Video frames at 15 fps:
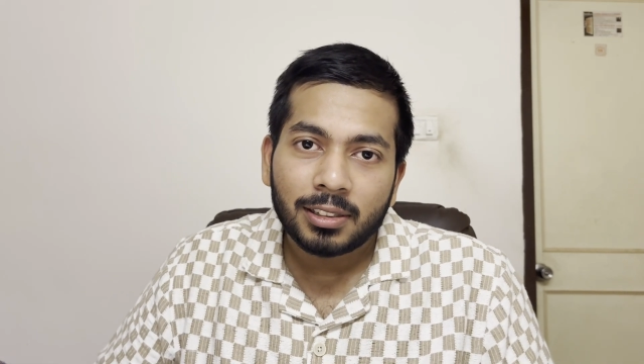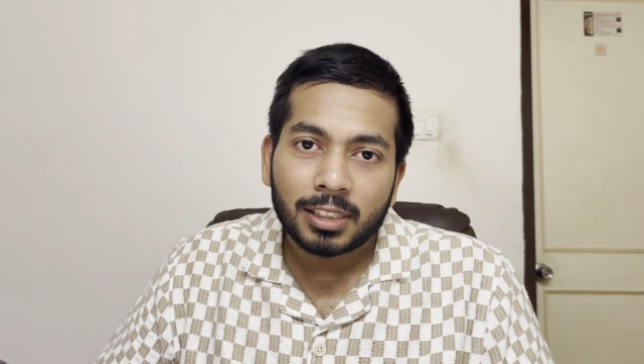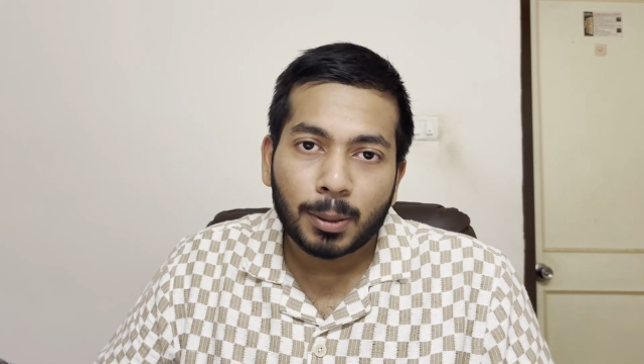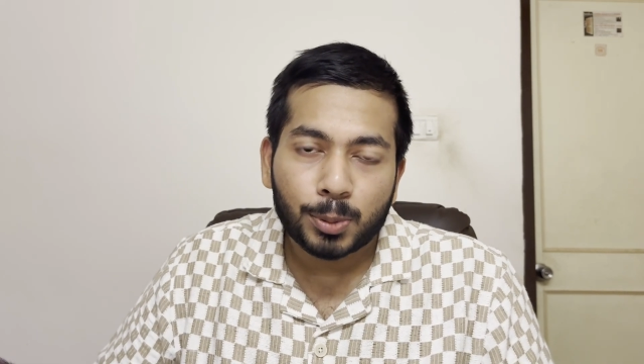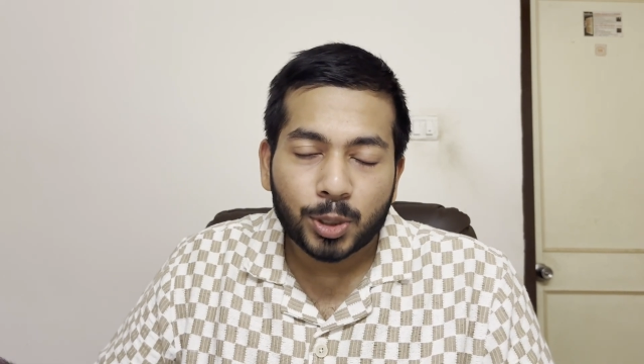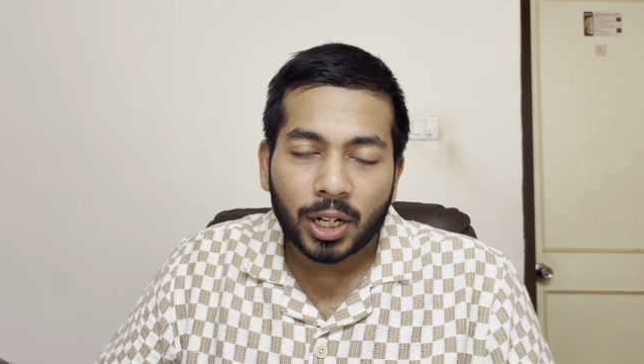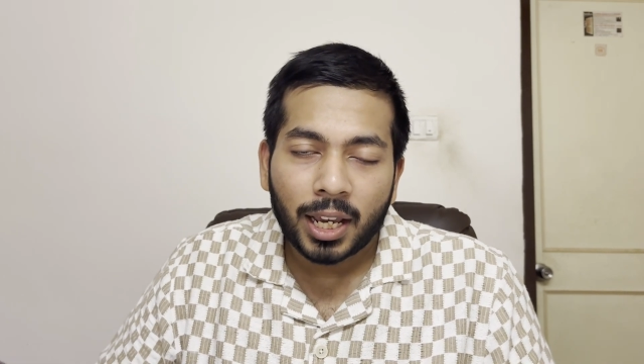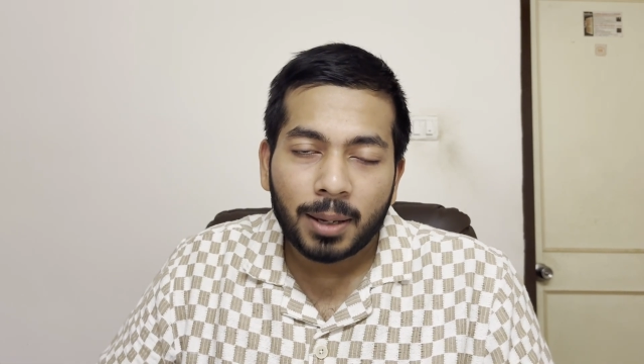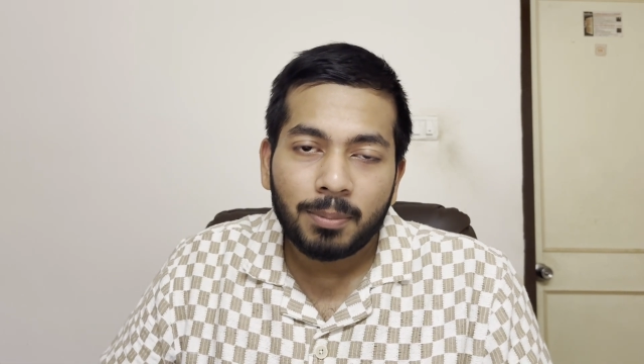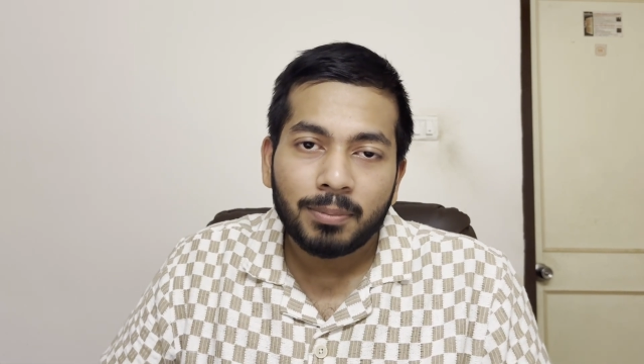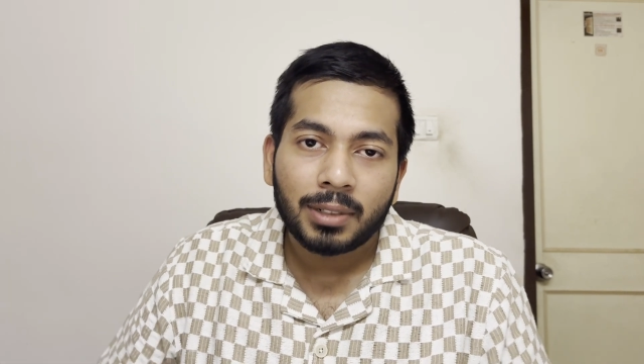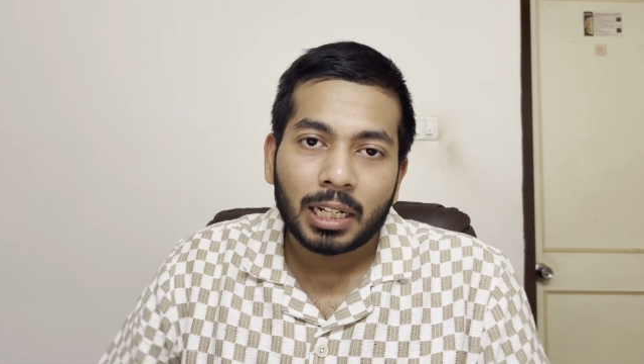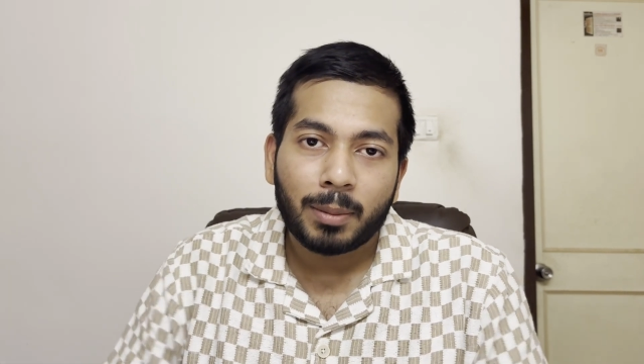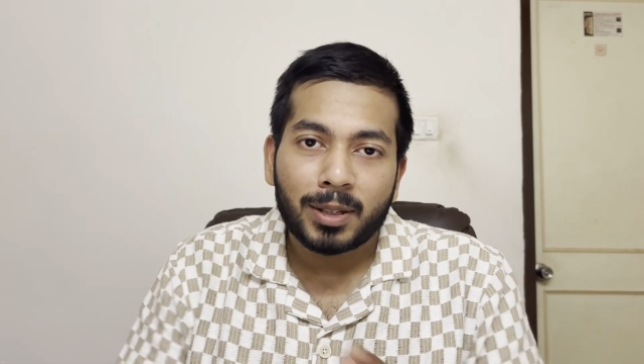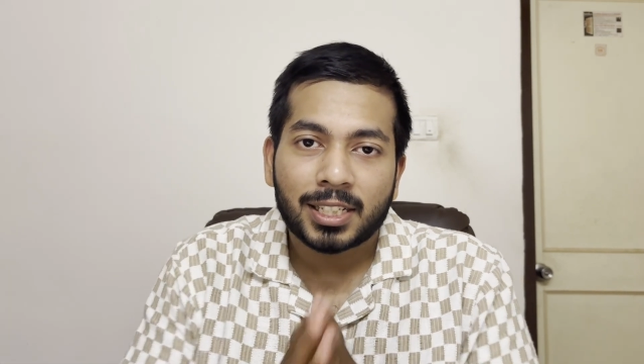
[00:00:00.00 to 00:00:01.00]
Subscribe.
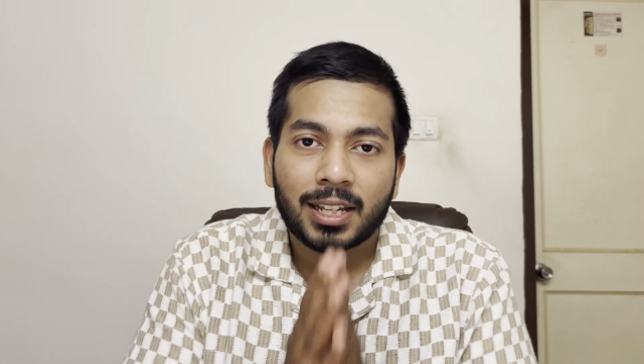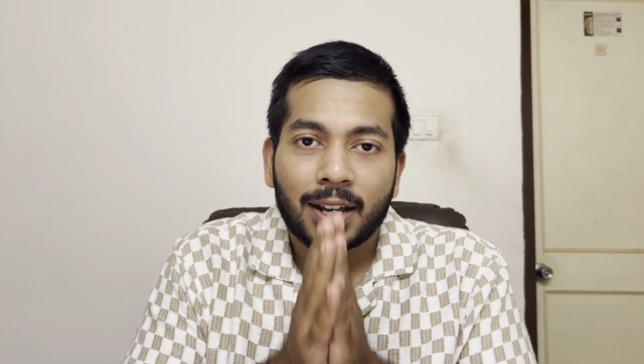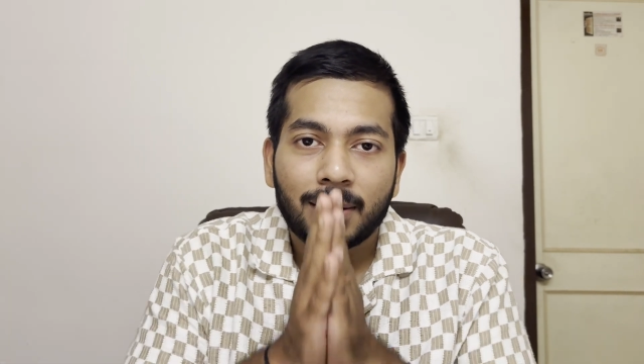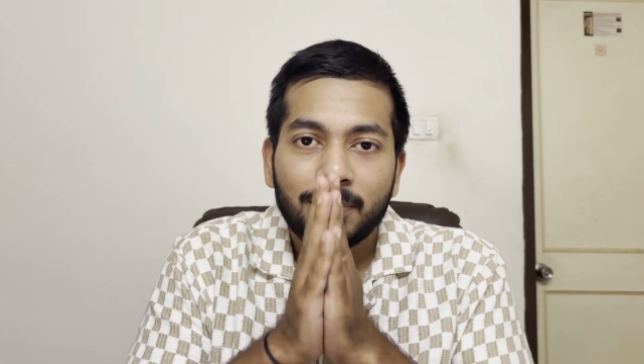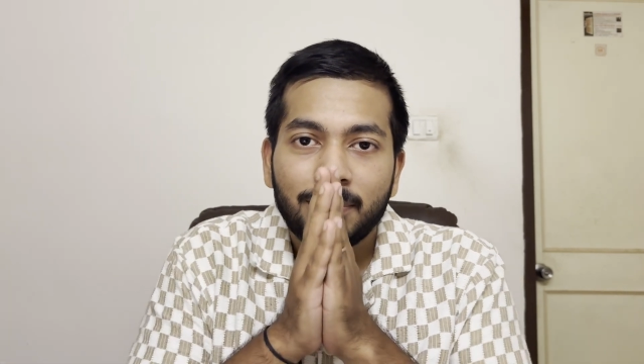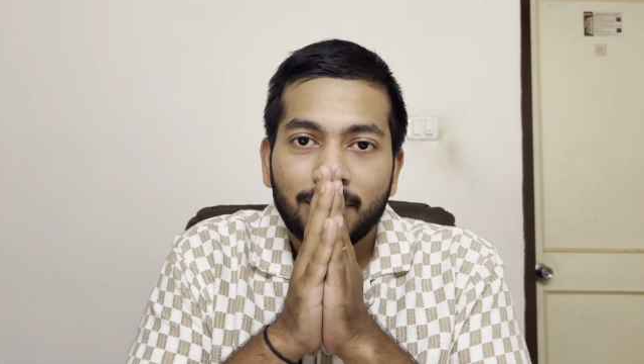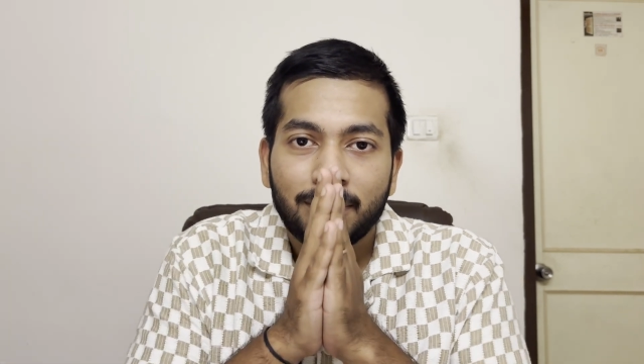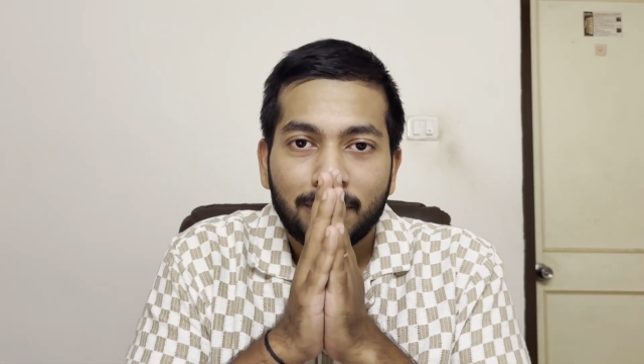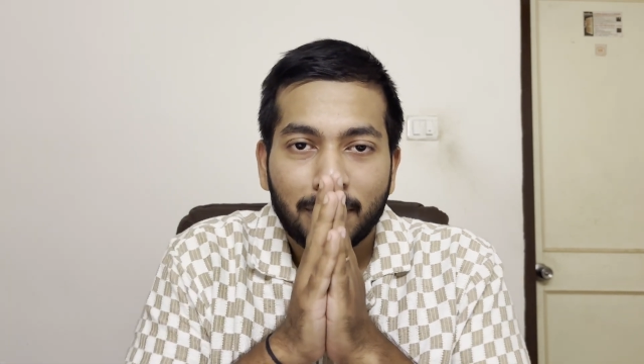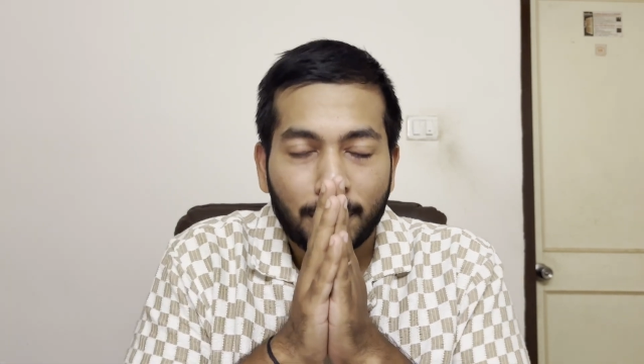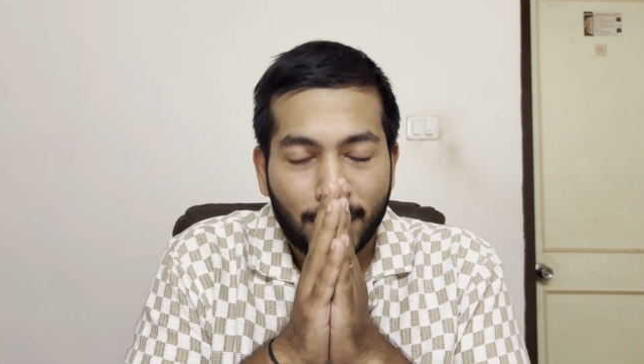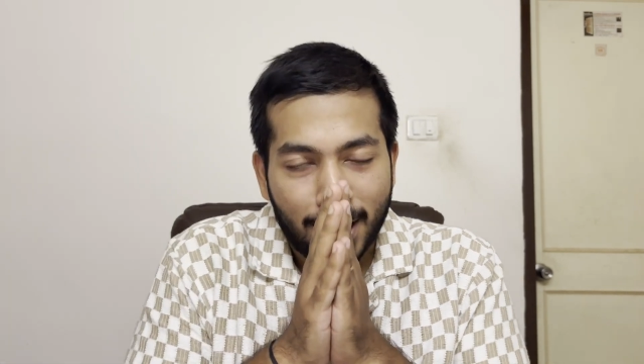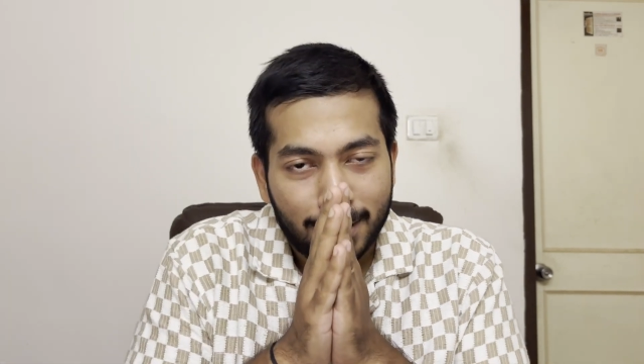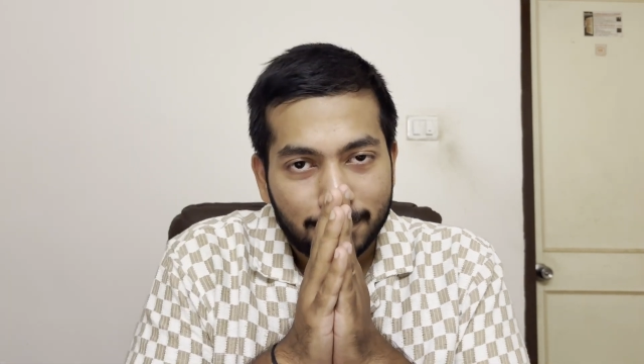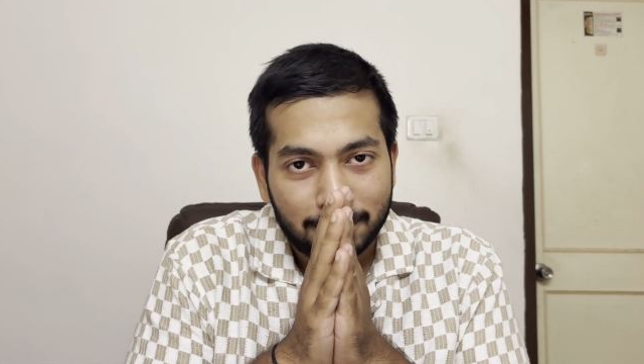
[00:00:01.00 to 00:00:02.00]
Namaskaram.
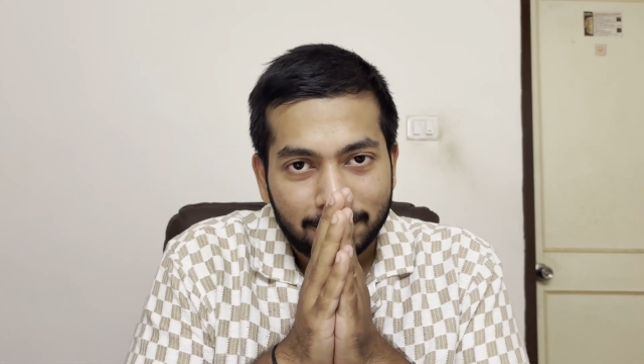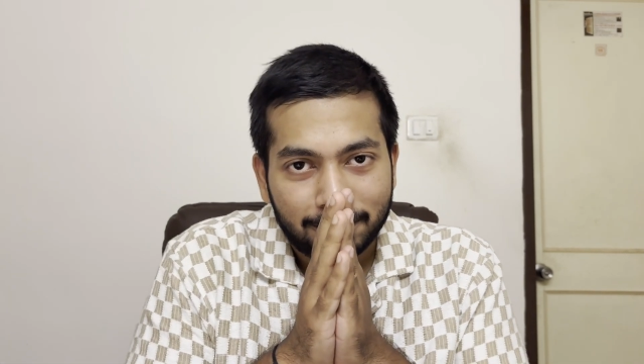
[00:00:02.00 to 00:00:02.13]
Bye-bye.